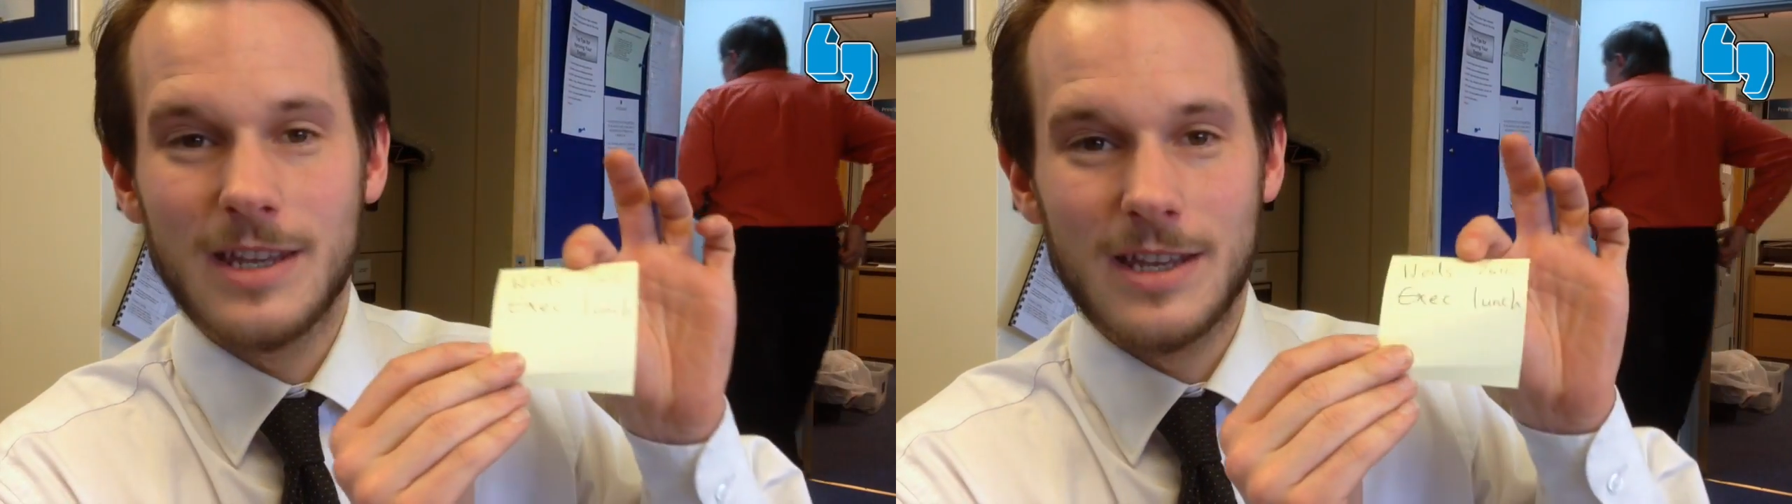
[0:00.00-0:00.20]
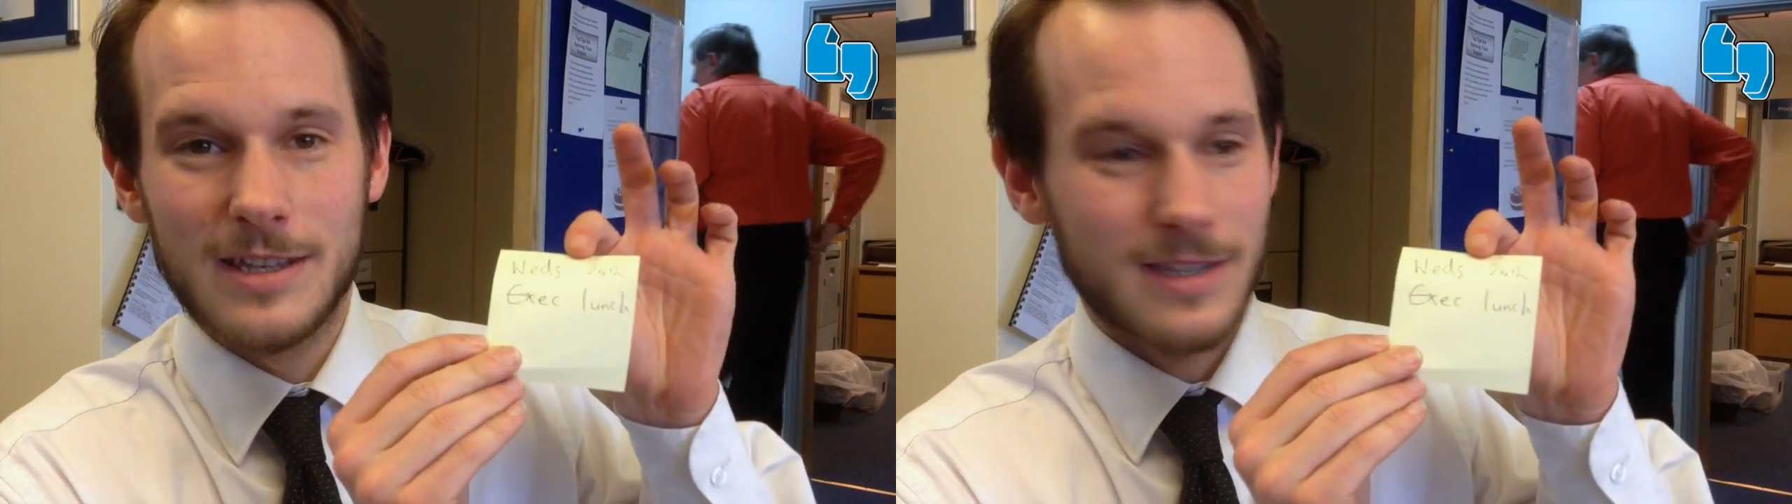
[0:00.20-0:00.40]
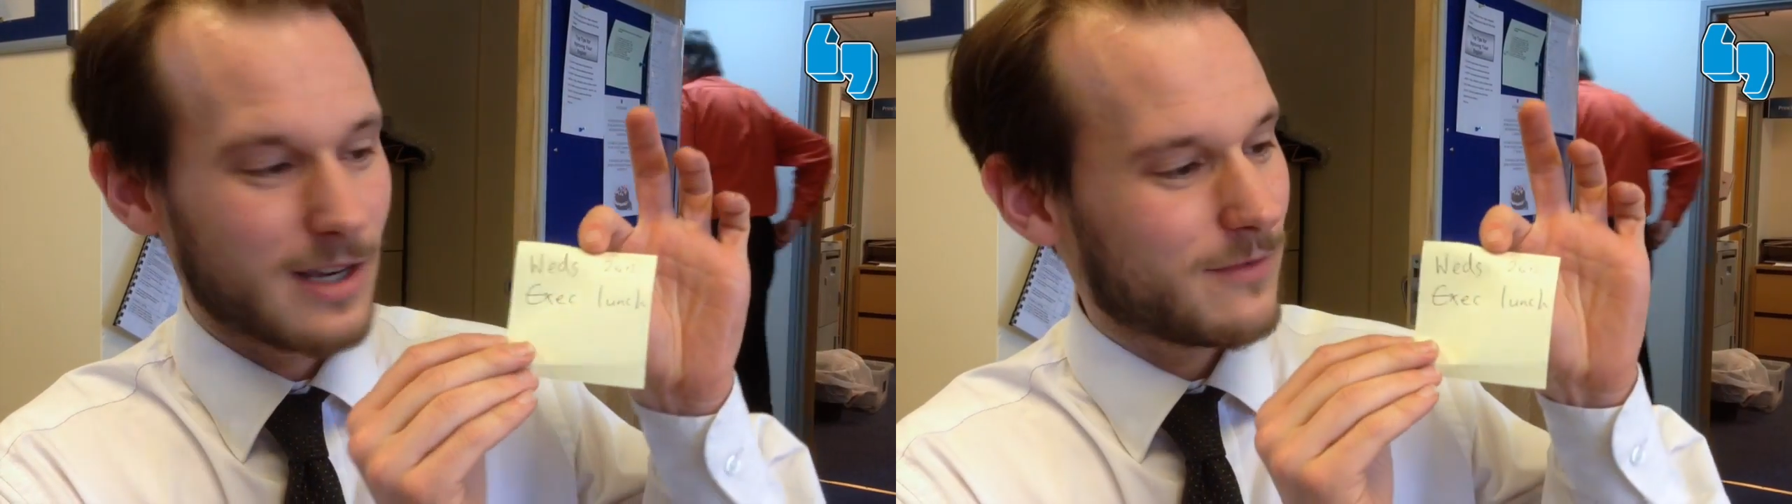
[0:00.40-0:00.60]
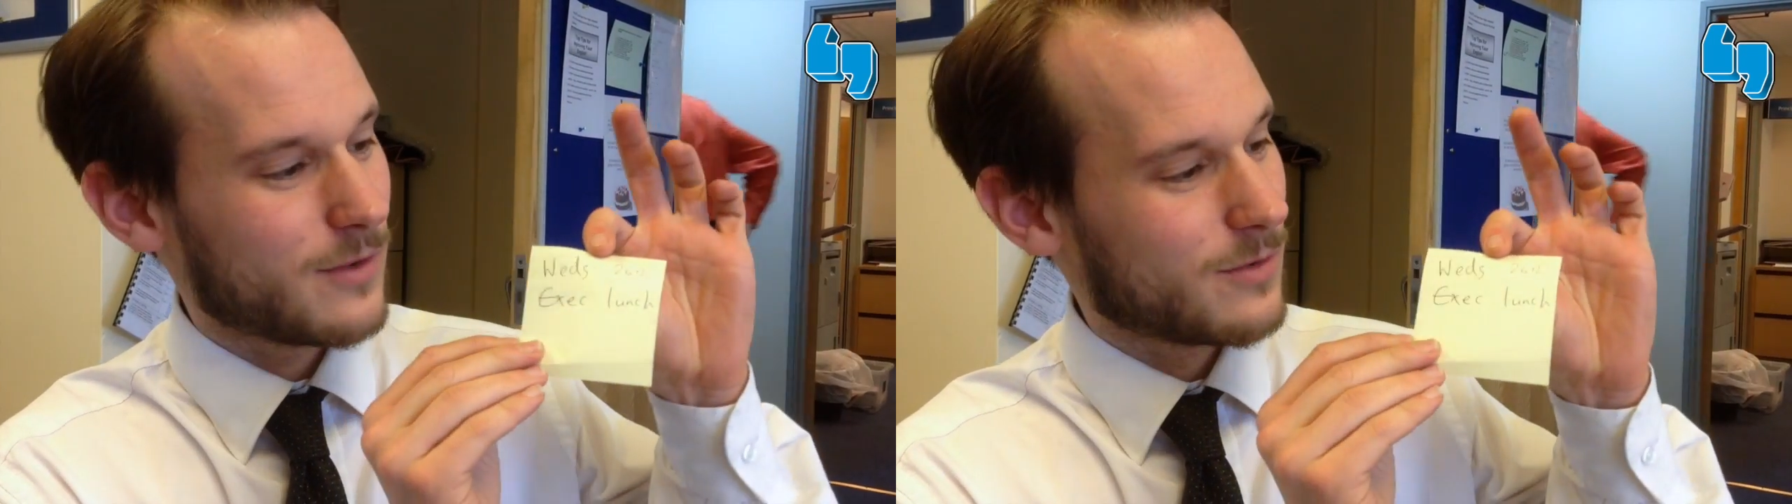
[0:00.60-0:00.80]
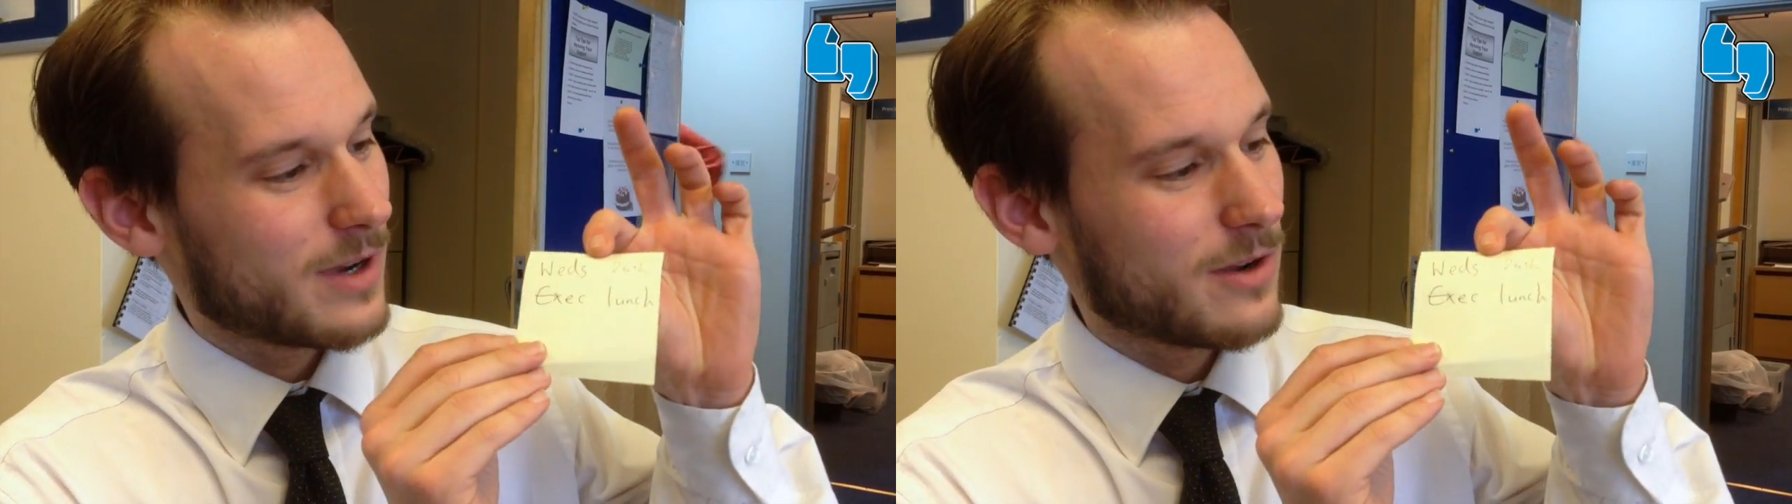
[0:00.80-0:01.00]
instead of
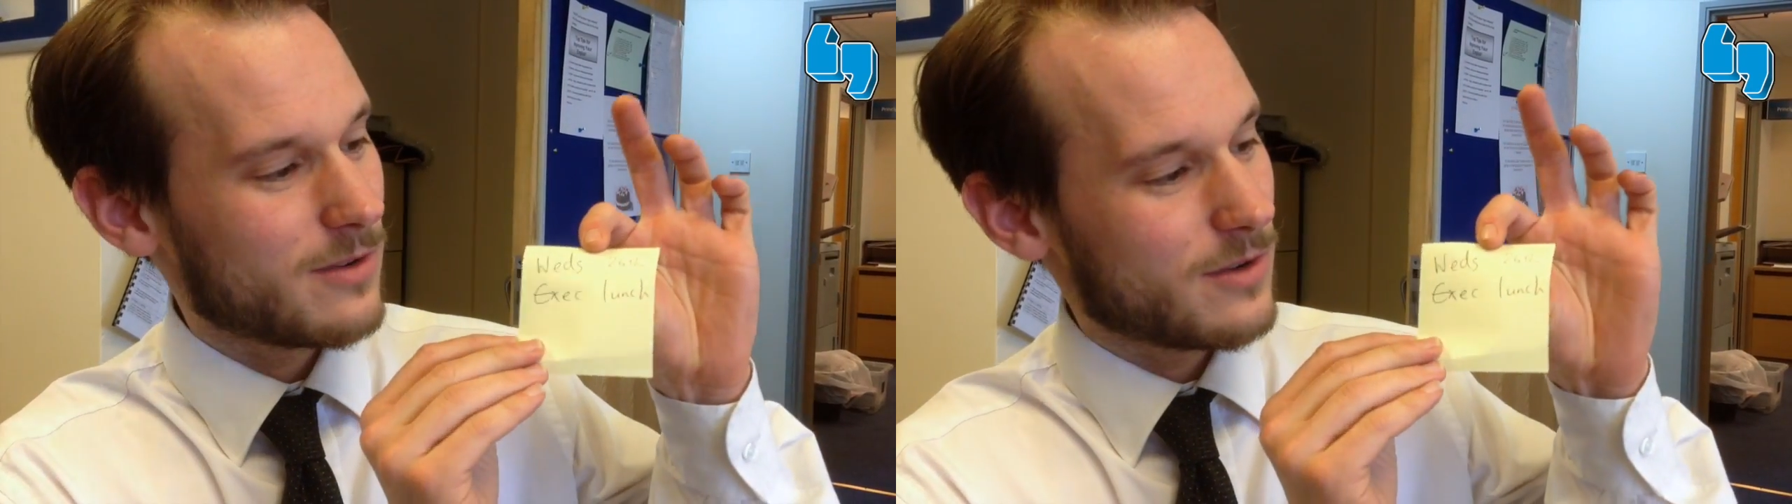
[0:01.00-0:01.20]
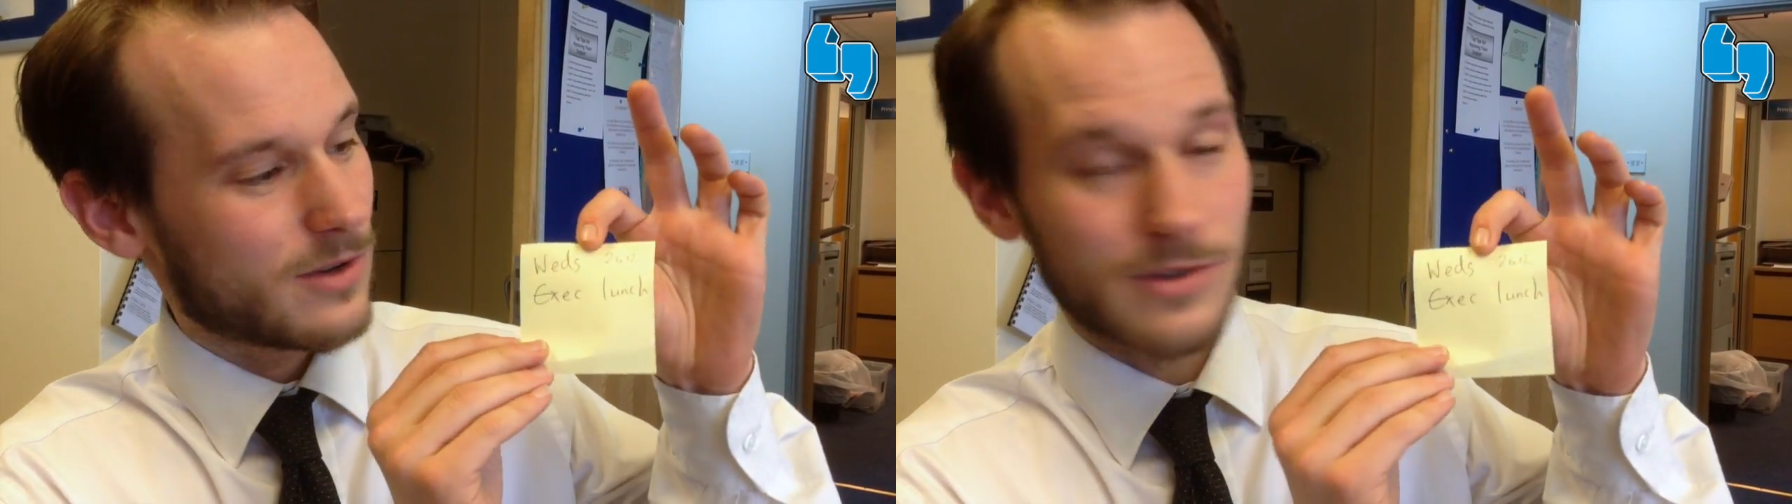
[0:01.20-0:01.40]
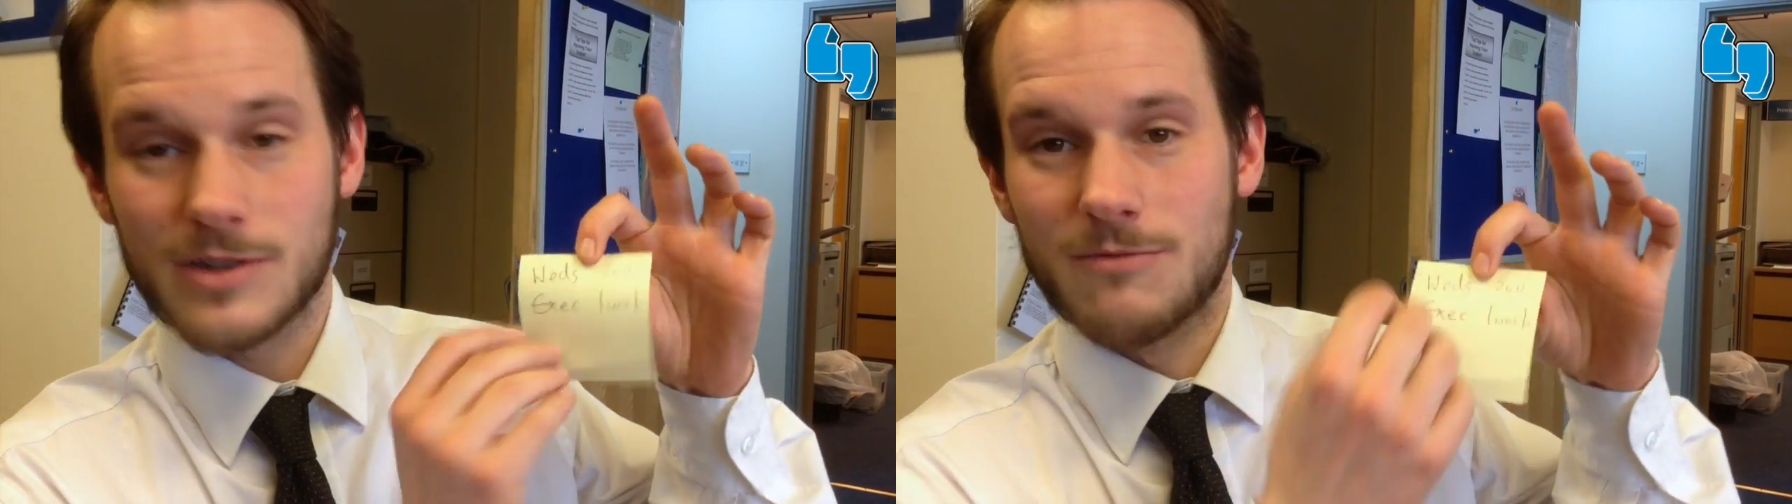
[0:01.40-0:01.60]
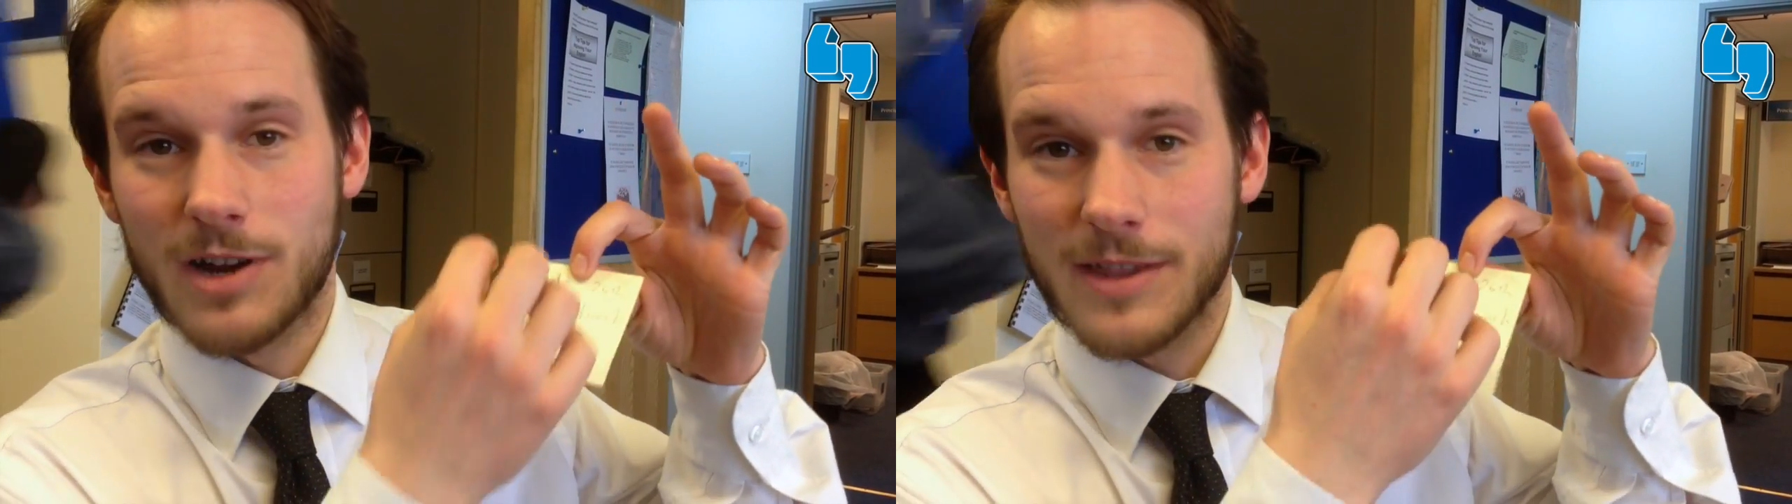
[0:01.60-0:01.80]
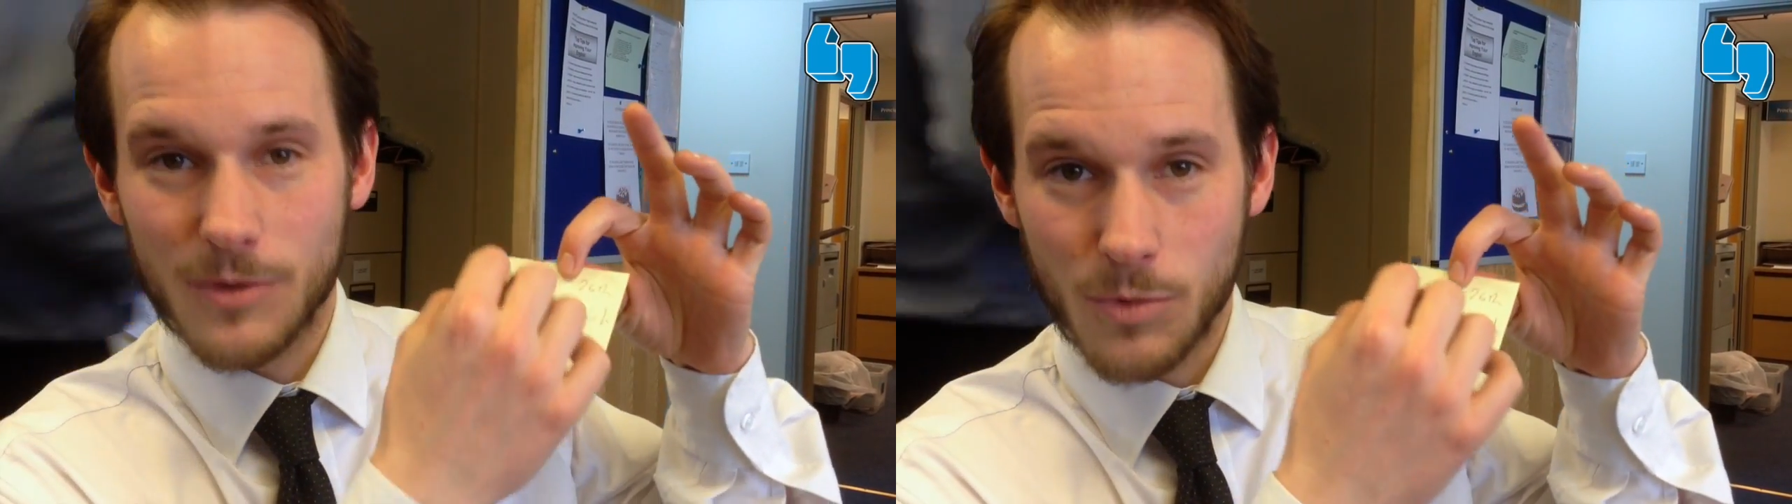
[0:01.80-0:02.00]
your note, you could just write the